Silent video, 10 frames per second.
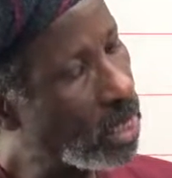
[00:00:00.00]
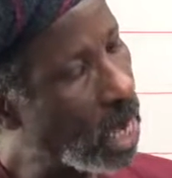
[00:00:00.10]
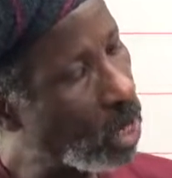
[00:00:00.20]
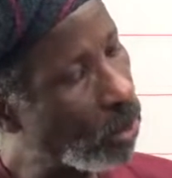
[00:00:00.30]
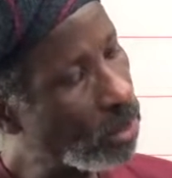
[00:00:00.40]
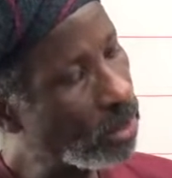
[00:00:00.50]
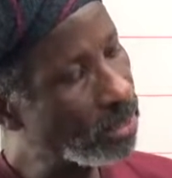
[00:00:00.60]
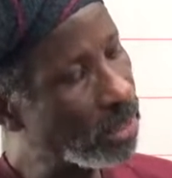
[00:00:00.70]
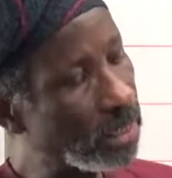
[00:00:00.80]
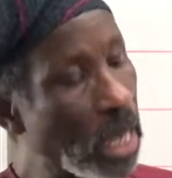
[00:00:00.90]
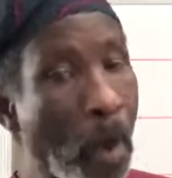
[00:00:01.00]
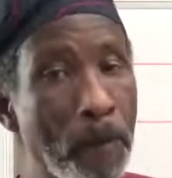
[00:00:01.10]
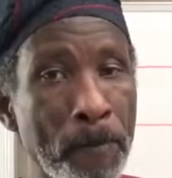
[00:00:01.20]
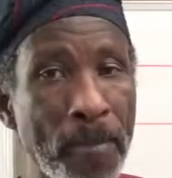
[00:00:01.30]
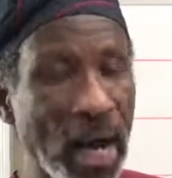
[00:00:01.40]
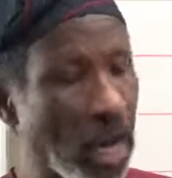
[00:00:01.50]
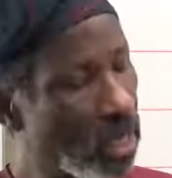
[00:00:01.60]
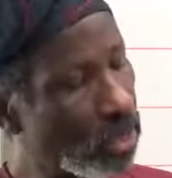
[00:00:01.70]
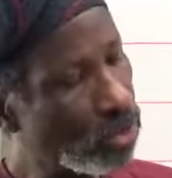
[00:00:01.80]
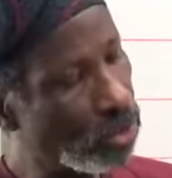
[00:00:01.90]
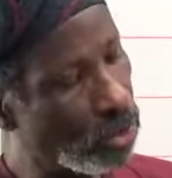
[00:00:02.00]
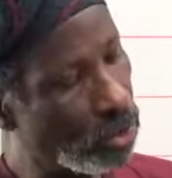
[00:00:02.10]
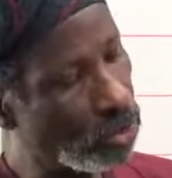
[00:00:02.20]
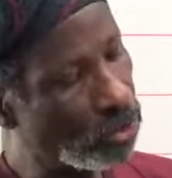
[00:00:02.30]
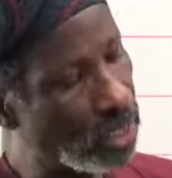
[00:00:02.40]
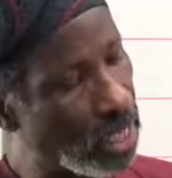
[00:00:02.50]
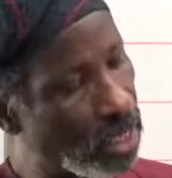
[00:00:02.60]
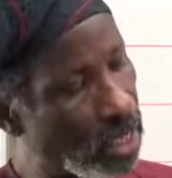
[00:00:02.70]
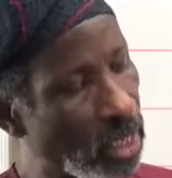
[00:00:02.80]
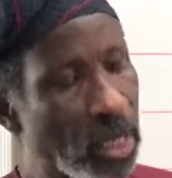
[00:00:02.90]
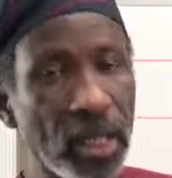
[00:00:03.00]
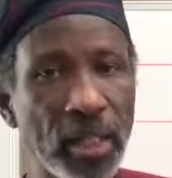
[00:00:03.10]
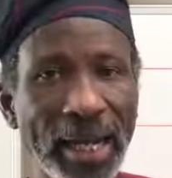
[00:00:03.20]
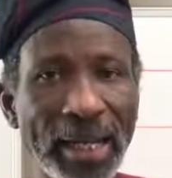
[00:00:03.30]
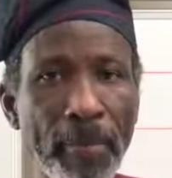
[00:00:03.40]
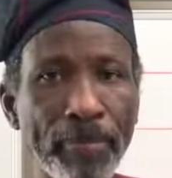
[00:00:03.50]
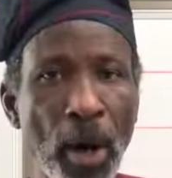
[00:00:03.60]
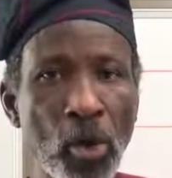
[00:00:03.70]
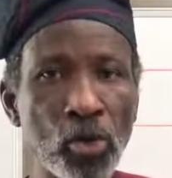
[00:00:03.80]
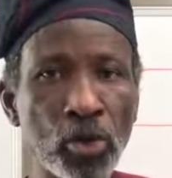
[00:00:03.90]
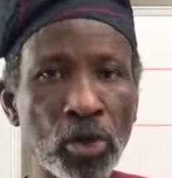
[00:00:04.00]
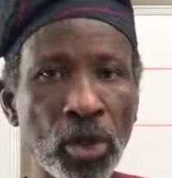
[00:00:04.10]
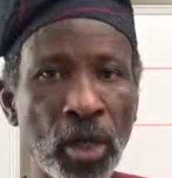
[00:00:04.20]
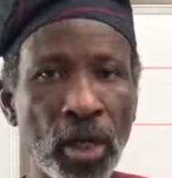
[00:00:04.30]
Now this is Ba. You see like a boat